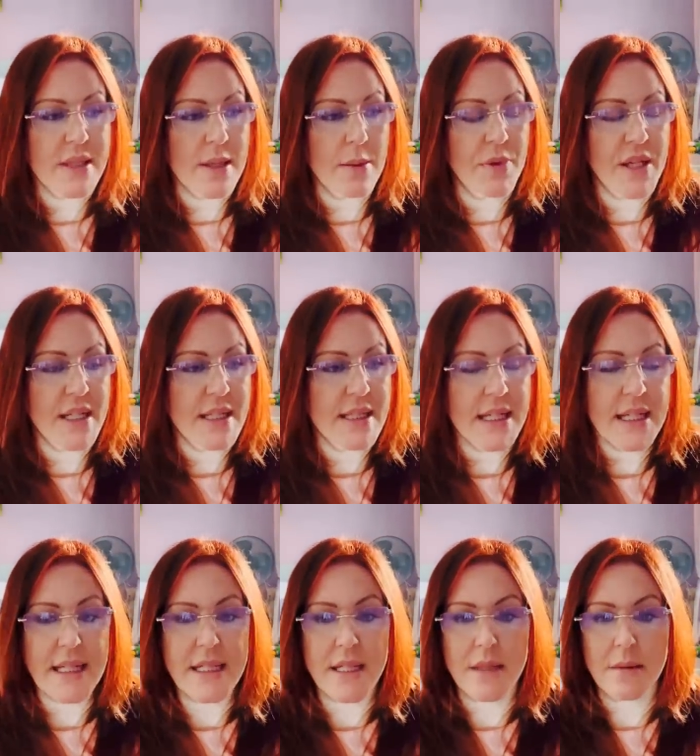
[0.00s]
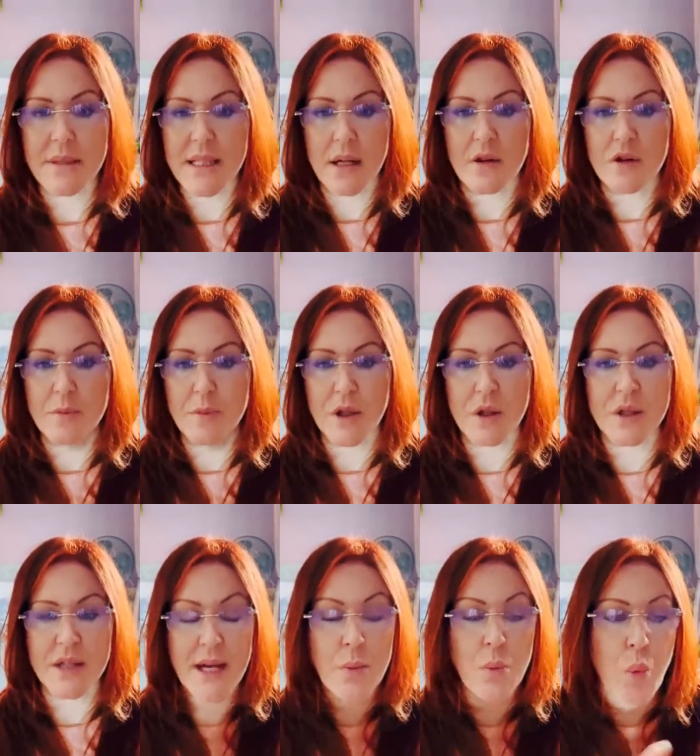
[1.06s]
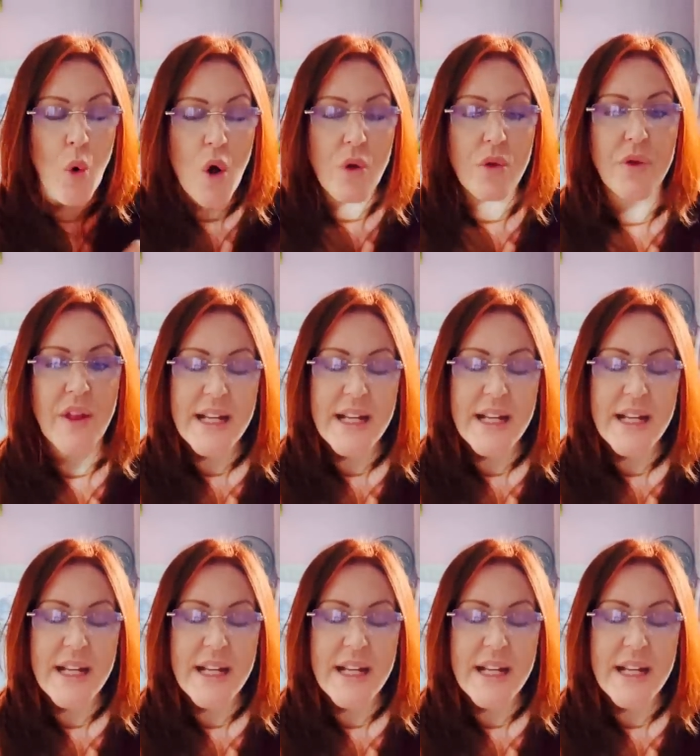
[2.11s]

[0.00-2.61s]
something silly to themselves because they want,